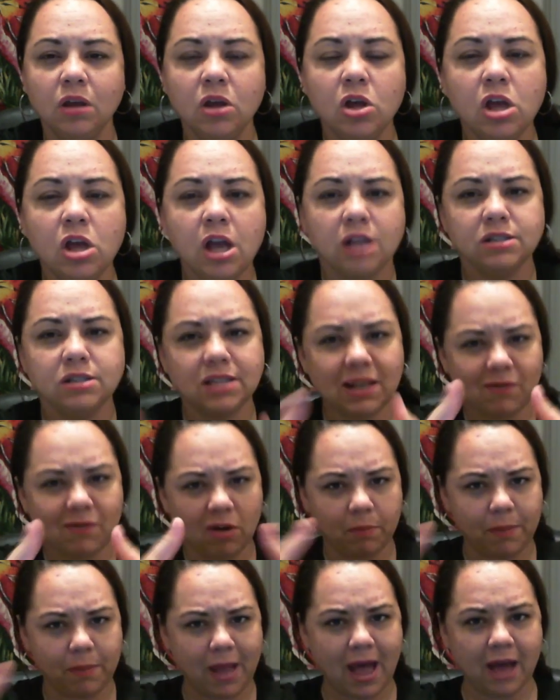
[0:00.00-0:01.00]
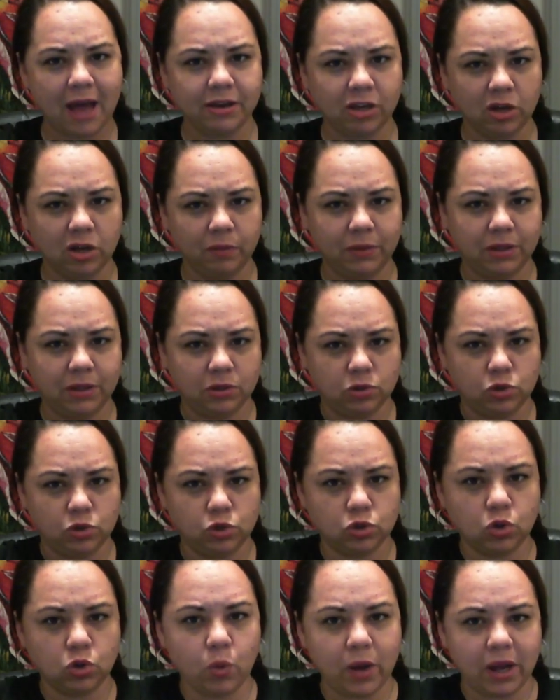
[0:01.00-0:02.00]
Instead of our patio being
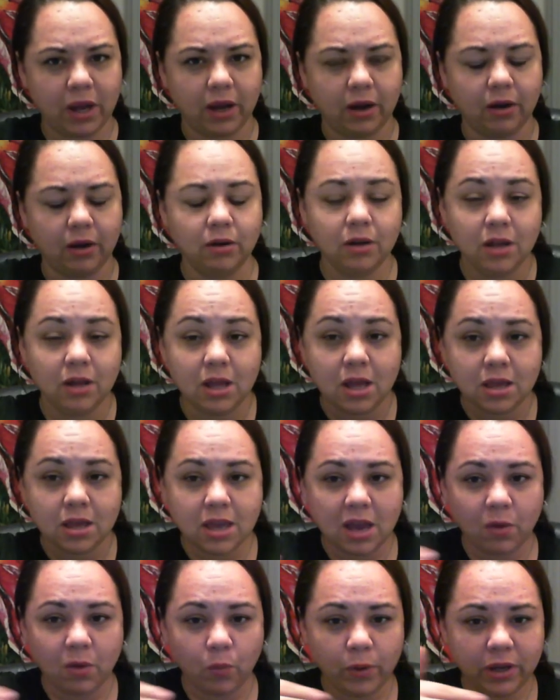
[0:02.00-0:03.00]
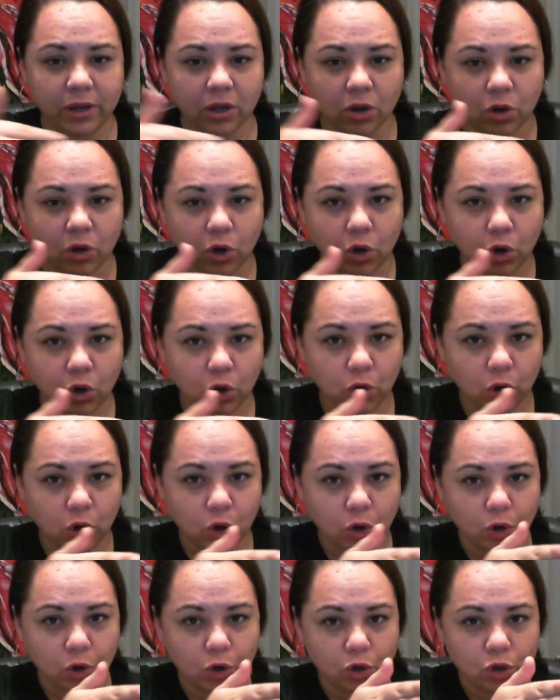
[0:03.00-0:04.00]
square, can we
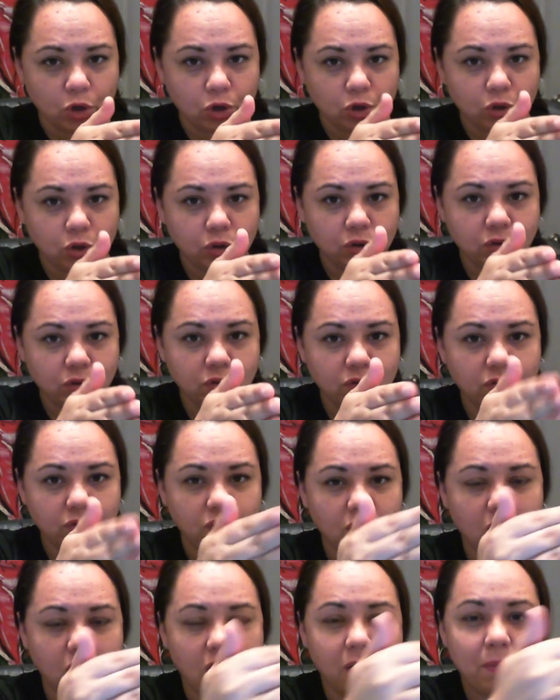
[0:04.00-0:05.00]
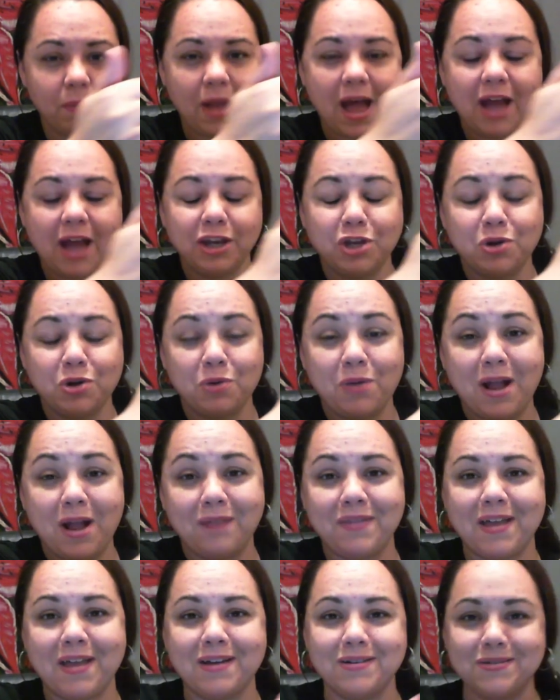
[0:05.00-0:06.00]
curve our patio around
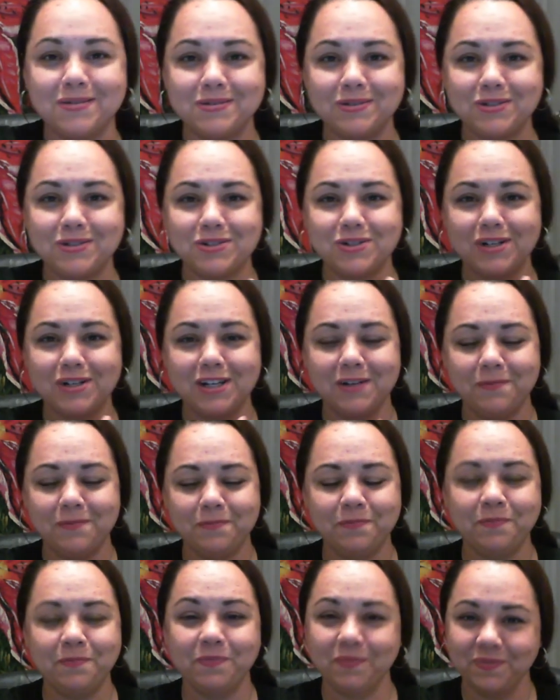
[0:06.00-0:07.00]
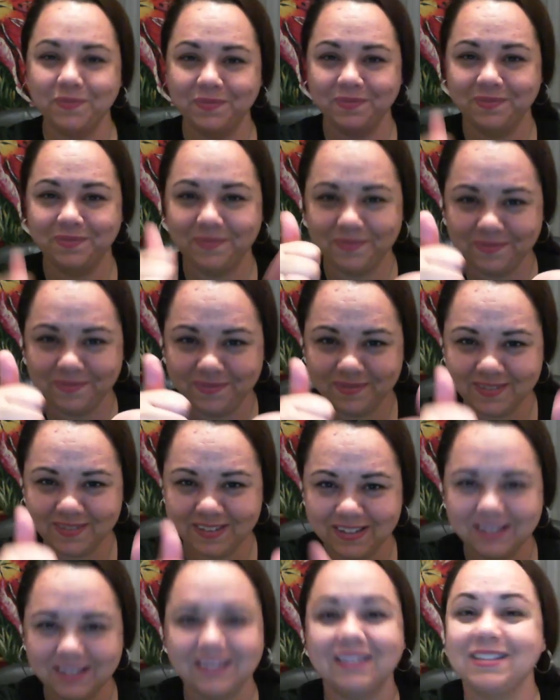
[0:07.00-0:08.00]
that oak tree?
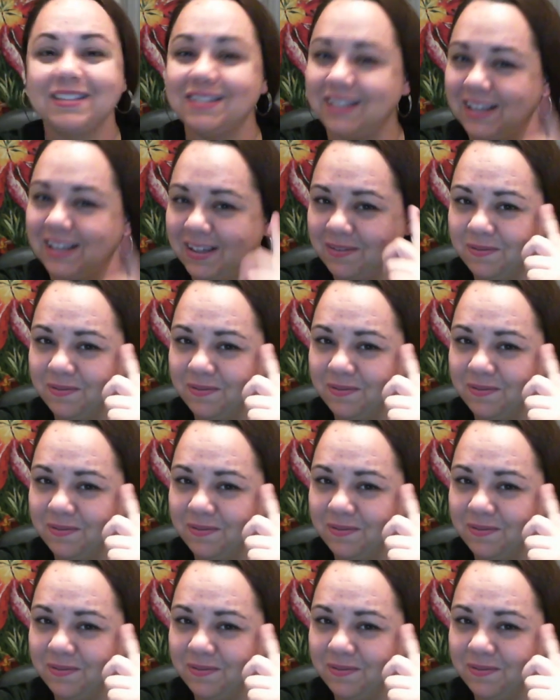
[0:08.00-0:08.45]
See?